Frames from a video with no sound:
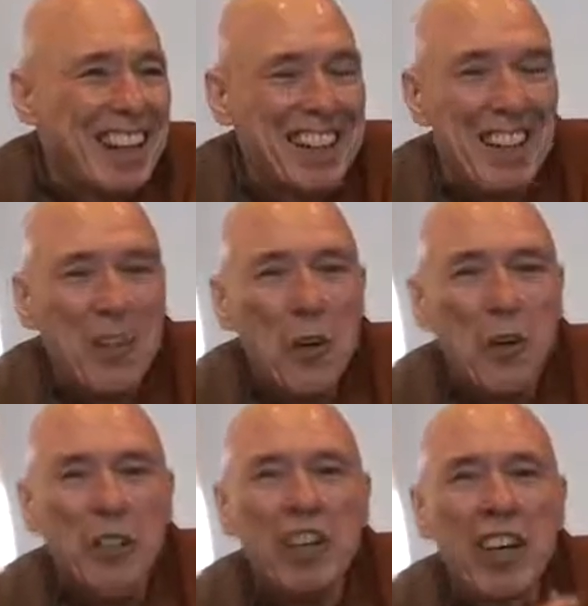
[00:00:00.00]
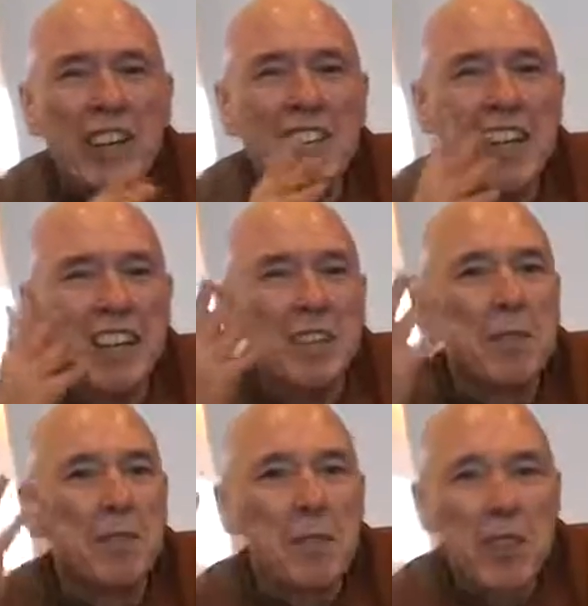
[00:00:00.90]
Then the horse trainer says,
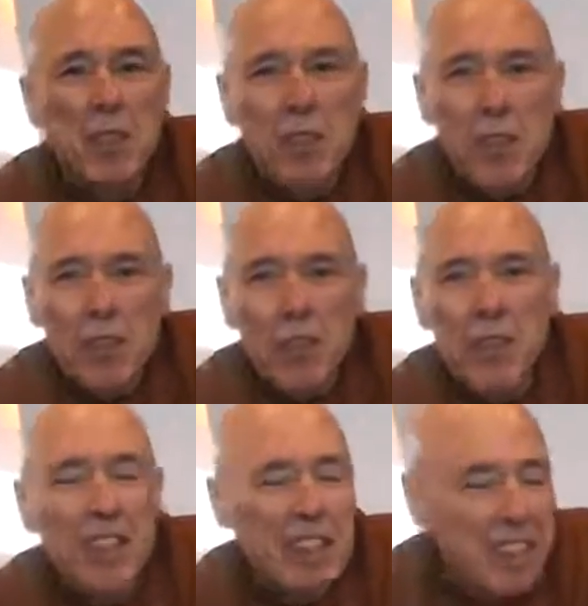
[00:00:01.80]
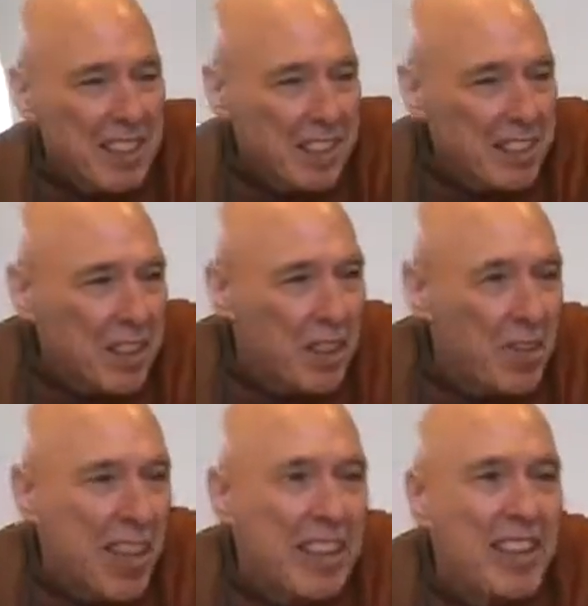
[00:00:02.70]
but you're the
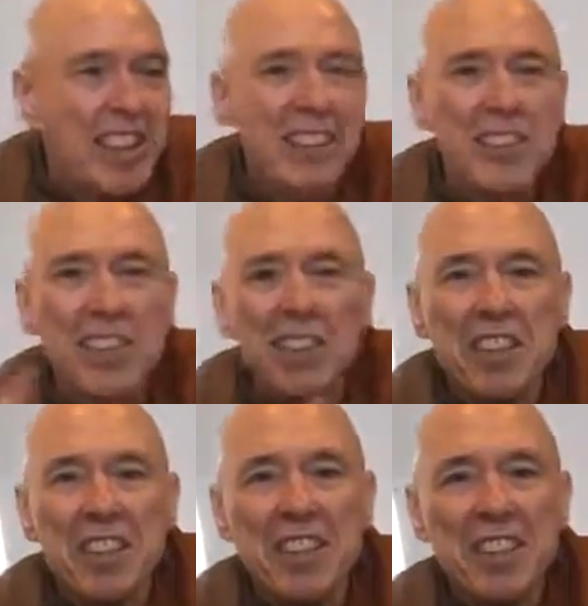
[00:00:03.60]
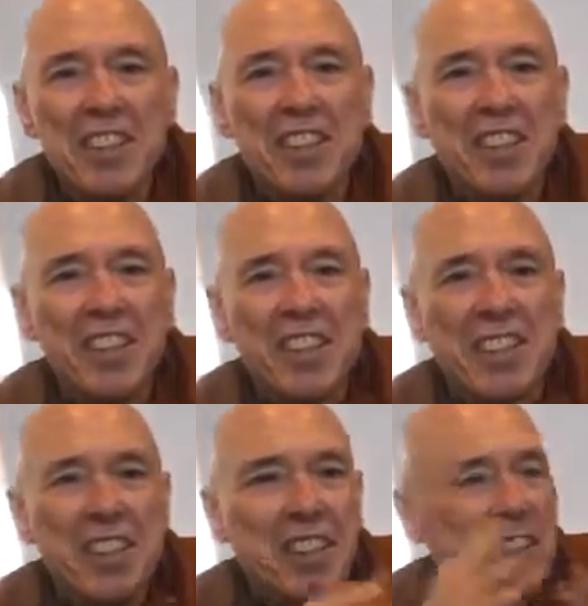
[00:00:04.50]
great teacher.
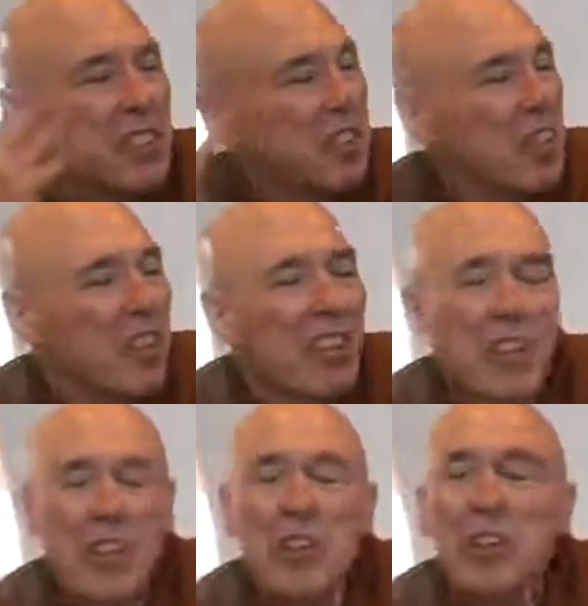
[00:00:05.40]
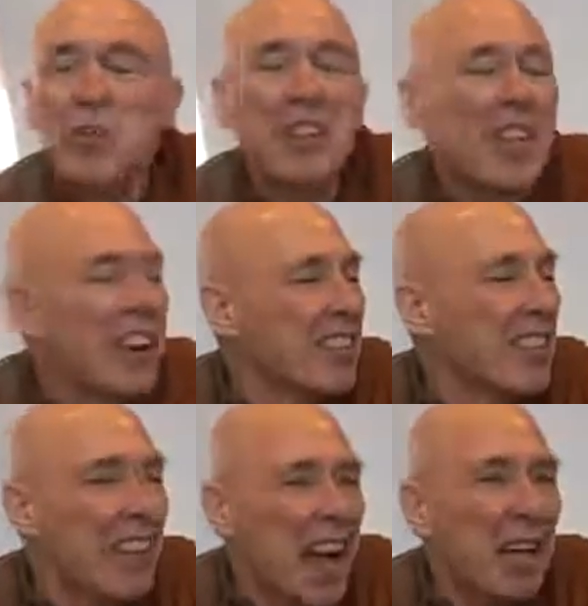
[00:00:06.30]
Certainly you don't take the
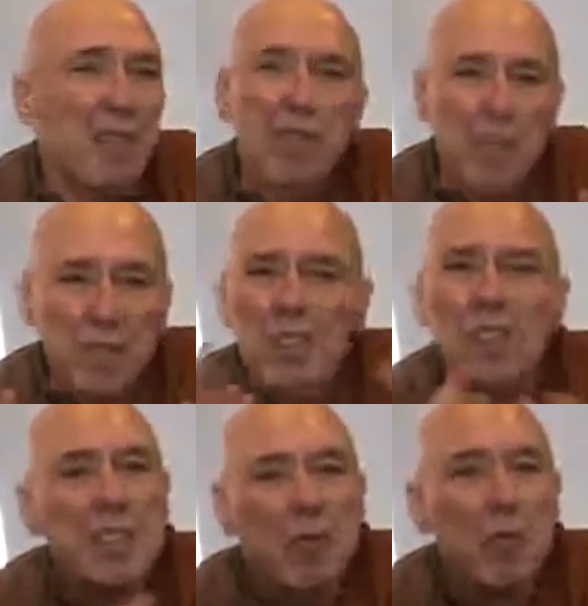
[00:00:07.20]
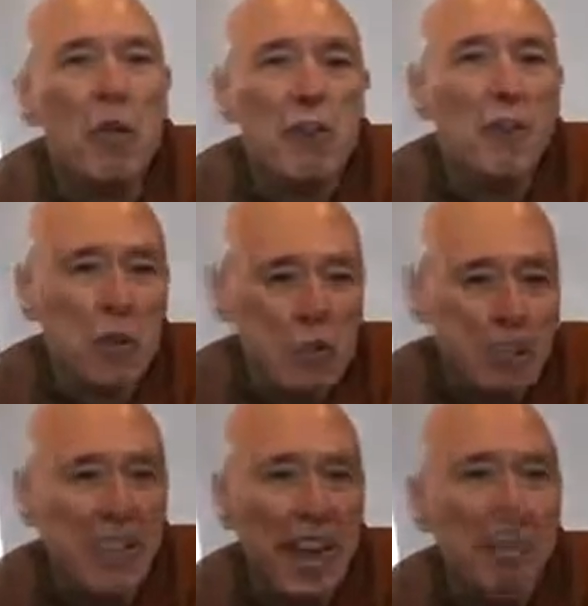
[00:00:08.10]
life of one of your
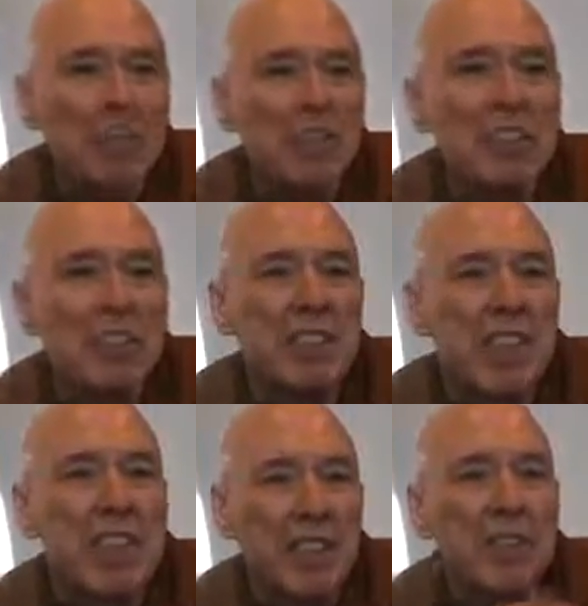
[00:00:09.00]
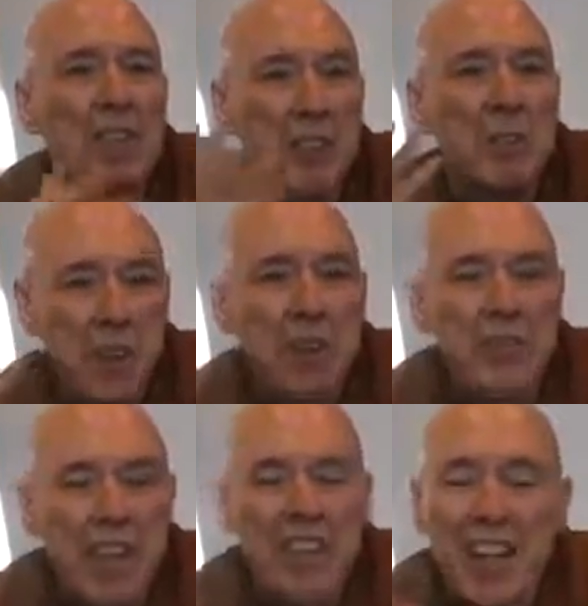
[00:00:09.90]
disciples. You don't
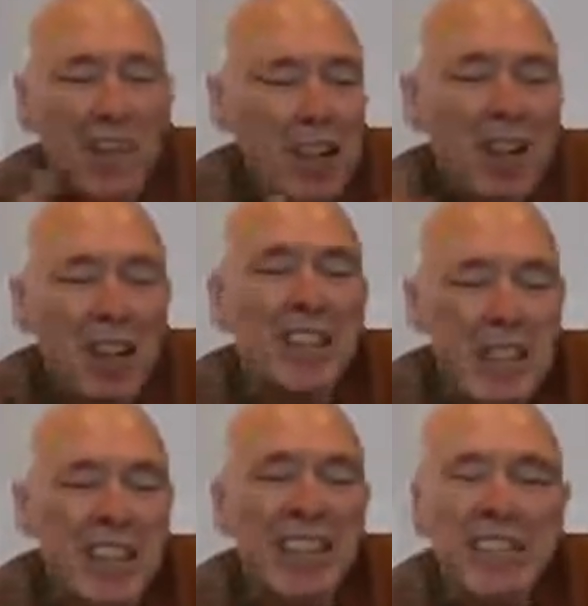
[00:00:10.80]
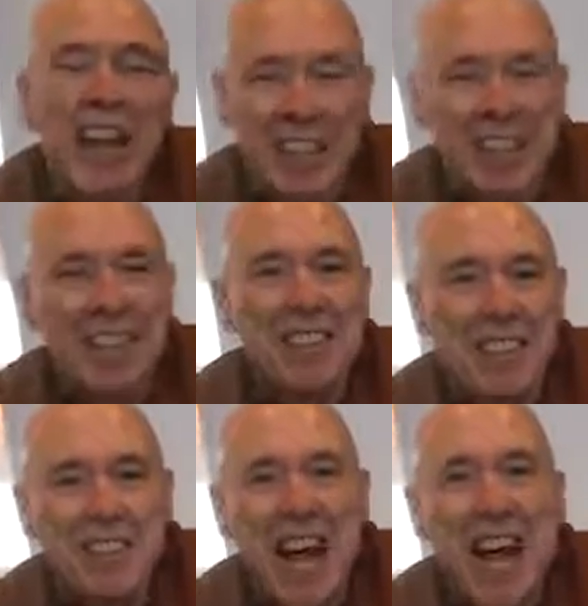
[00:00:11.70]
take the life even of an insect.
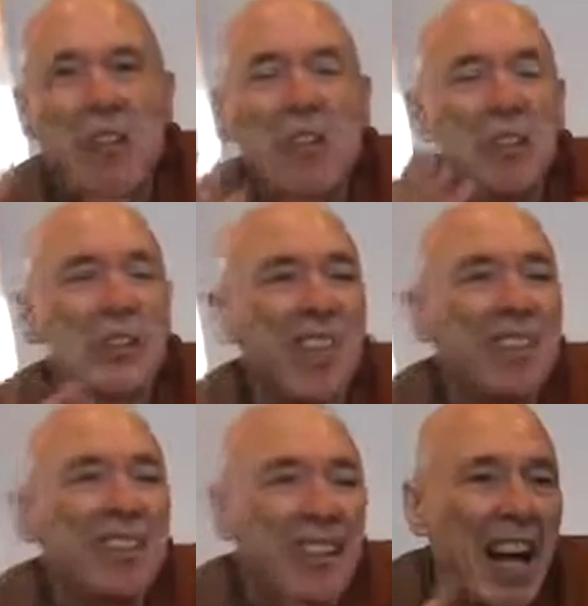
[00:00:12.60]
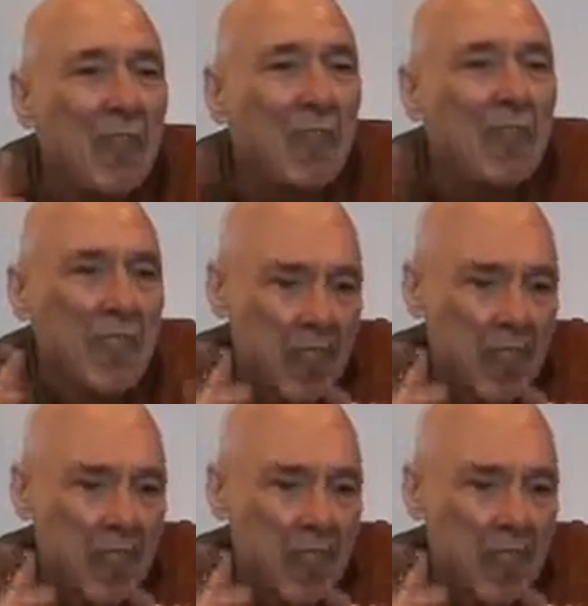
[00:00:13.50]
How can you take the life